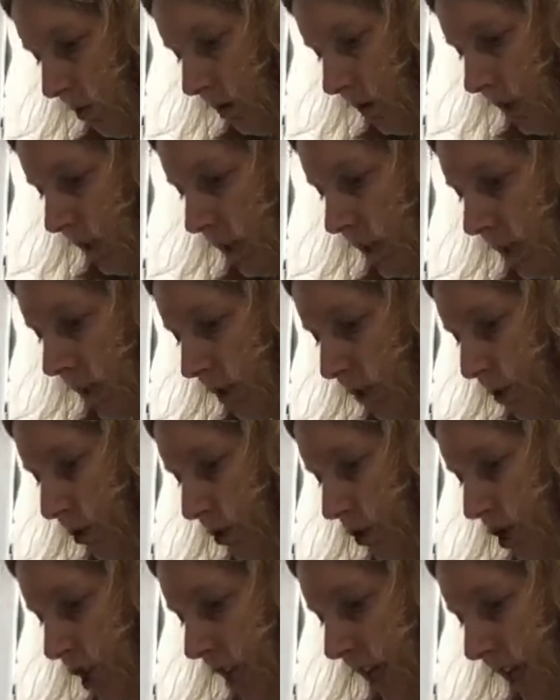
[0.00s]
the
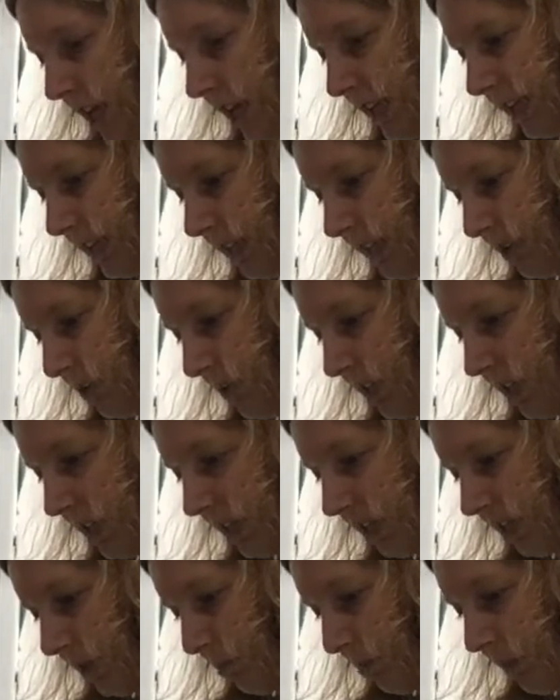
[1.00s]
courgettes with a
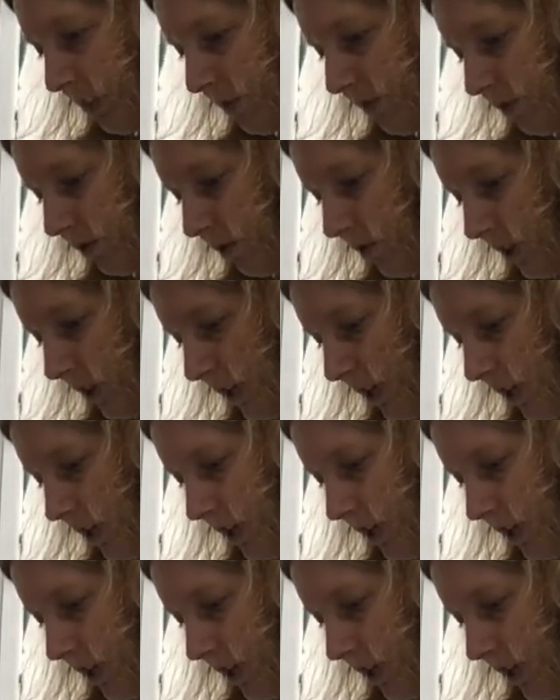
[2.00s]
little bit of oil.